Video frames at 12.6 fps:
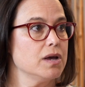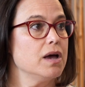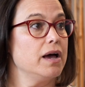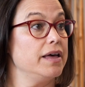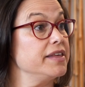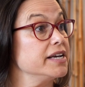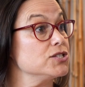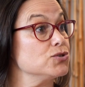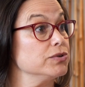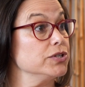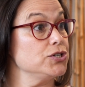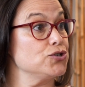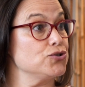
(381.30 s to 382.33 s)
I think it's
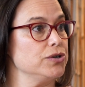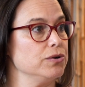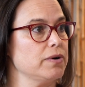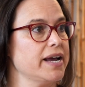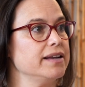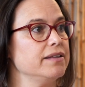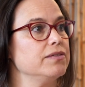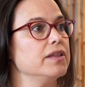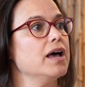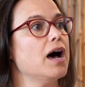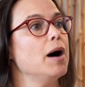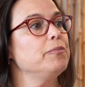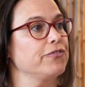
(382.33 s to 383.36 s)
really true, right?
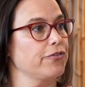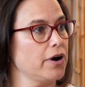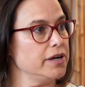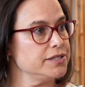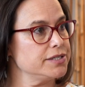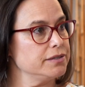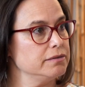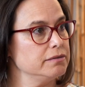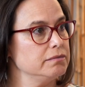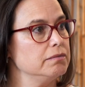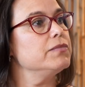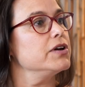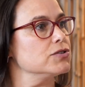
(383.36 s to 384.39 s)
Up front,
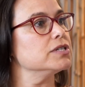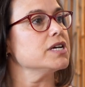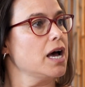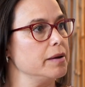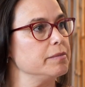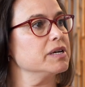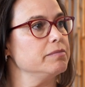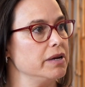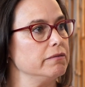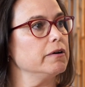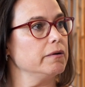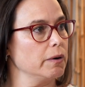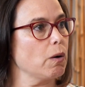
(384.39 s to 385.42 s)
there's a time
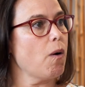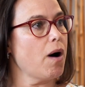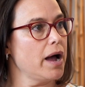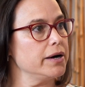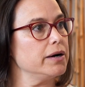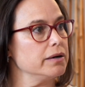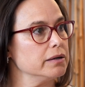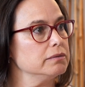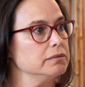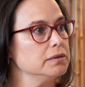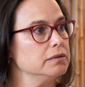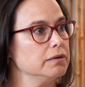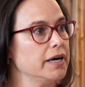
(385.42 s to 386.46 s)
commitment required,
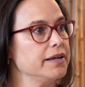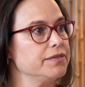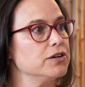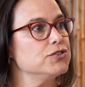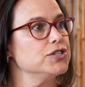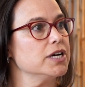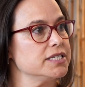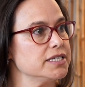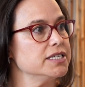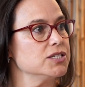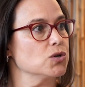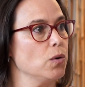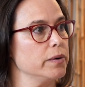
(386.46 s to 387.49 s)
right? There just
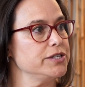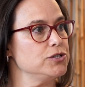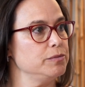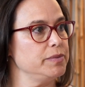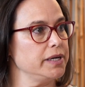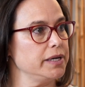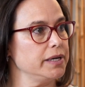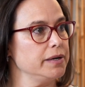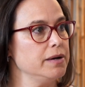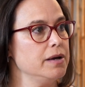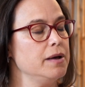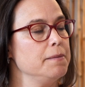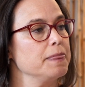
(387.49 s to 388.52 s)
is going to be.
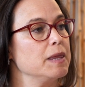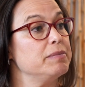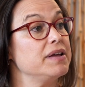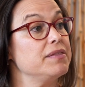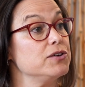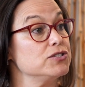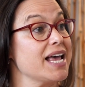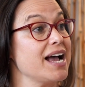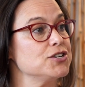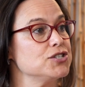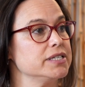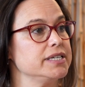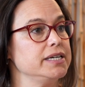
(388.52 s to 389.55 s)
But there's
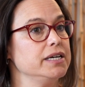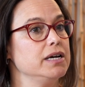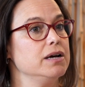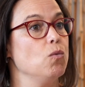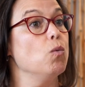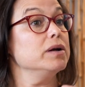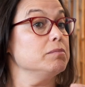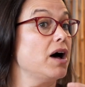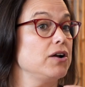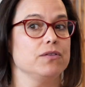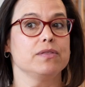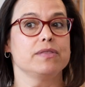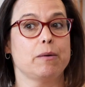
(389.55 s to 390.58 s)
actually one
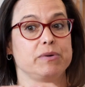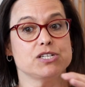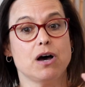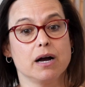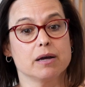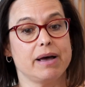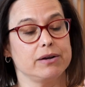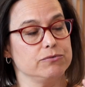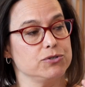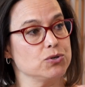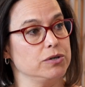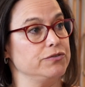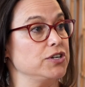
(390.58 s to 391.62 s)
model that we talk about in
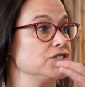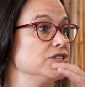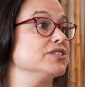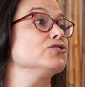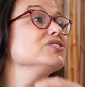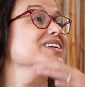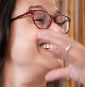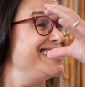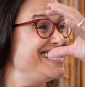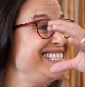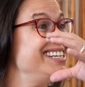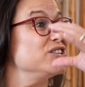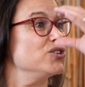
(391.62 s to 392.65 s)
restorative justice. There's like
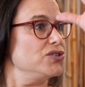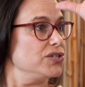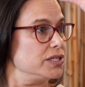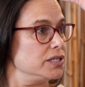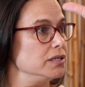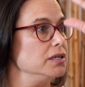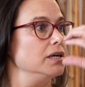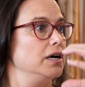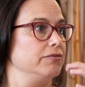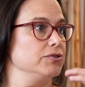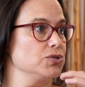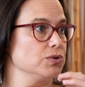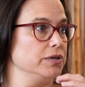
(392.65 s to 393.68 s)
tiers of
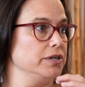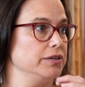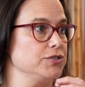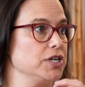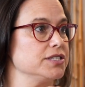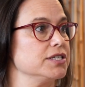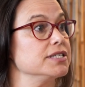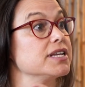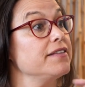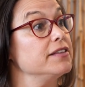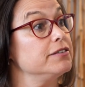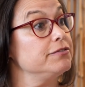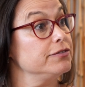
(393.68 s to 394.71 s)
restorative justice. And
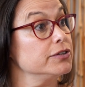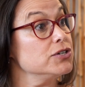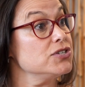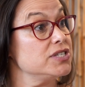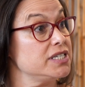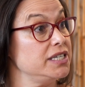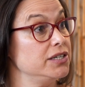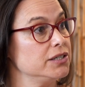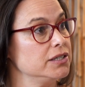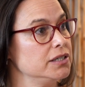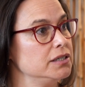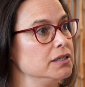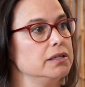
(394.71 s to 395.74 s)
the first
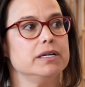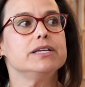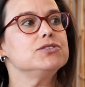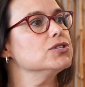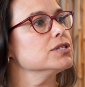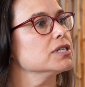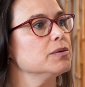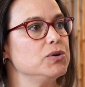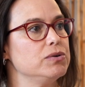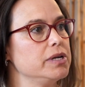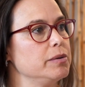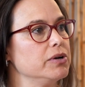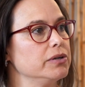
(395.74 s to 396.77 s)
tier is just
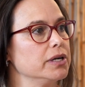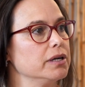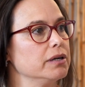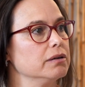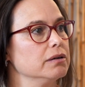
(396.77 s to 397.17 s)
community building.